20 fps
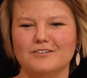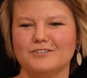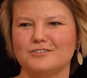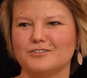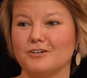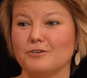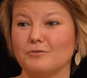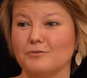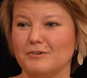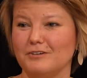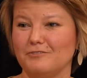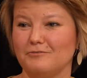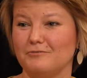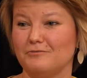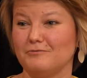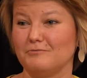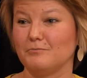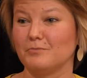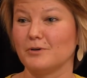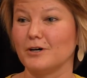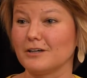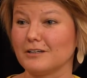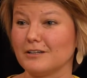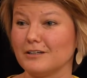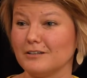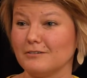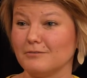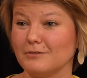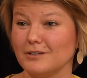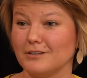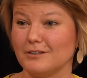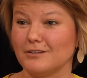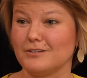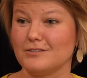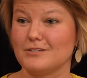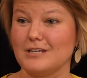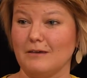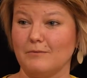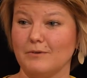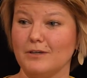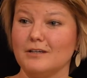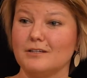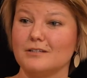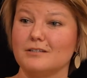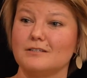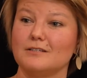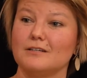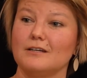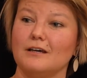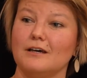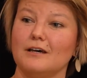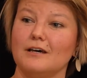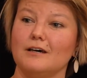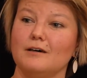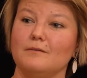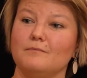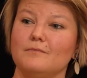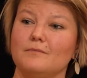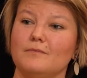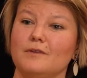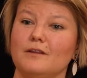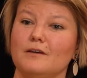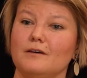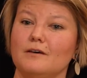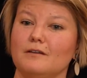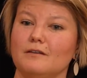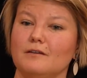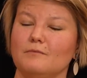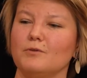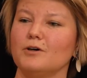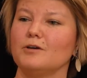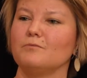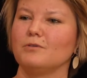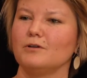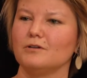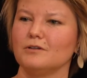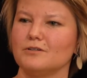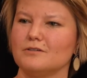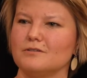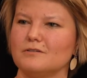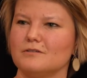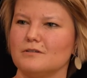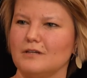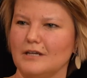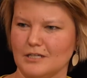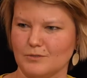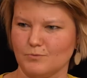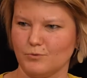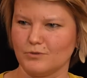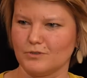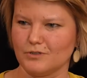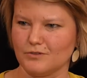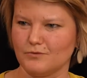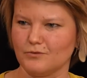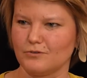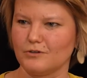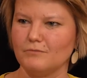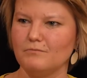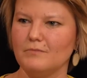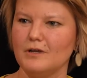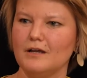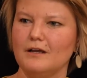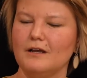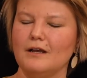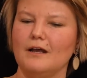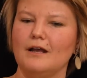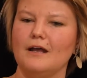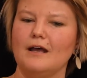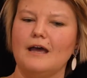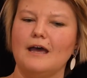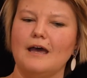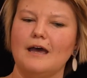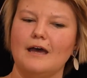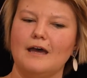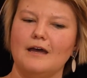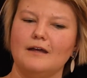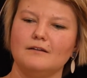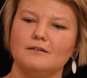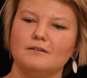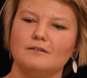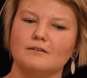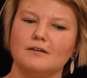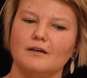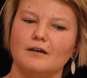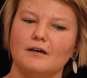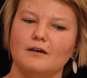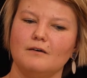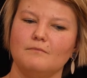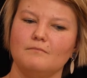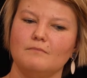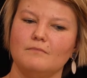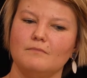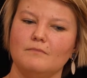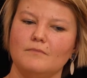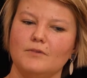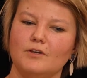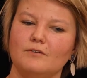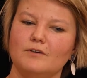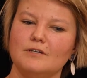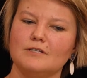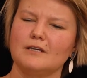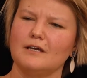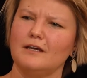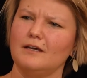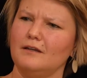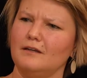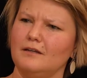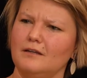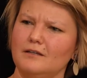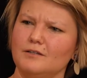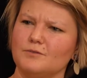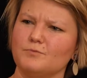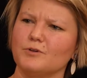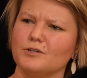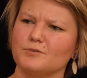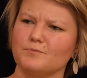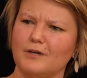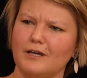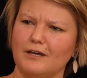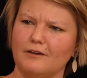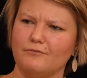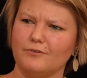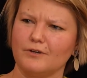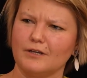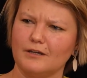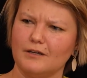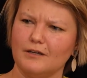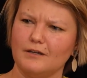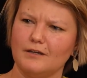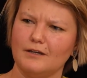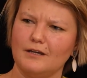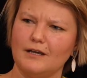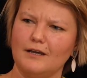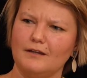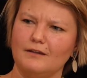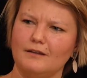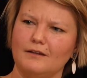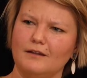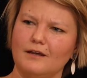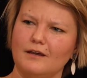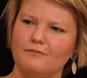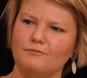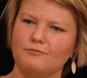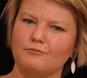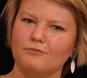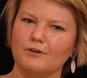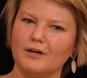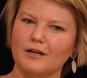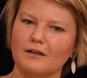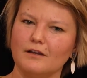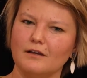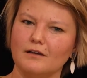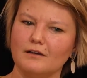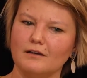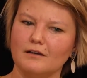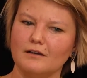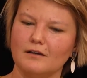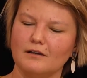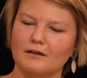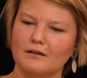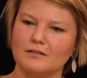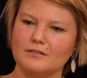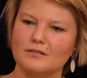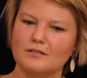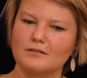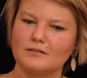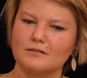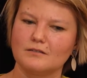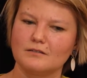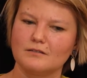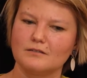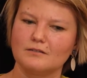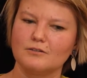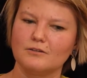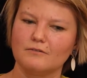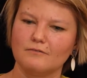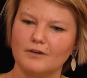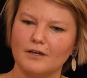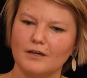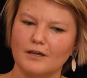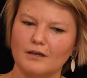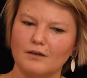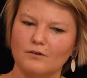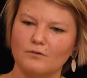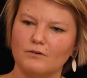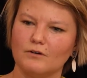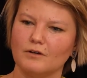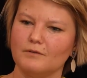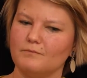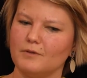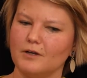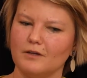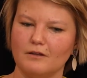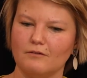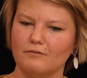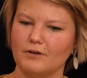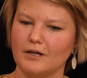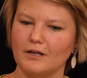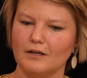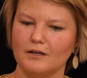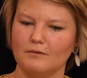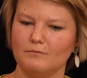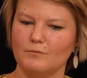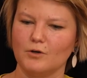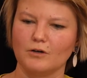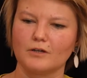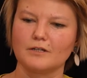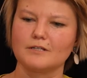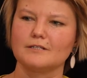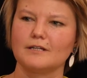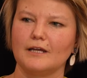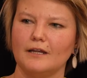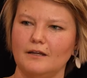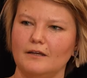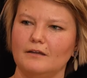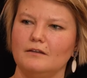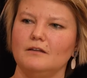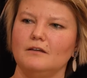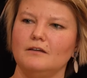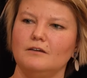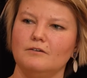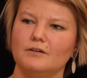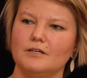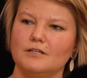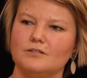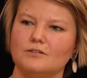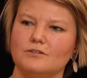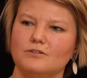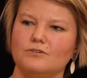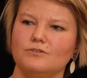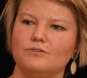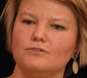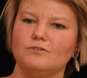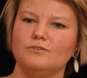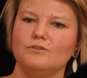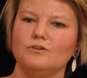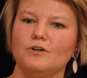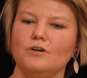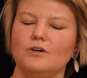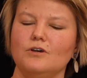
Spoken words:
So we've partnered with Sabex, the boat builders exporters forum. And USAID's Prosper Africa, and they've run a survey, they're running a market study in the US to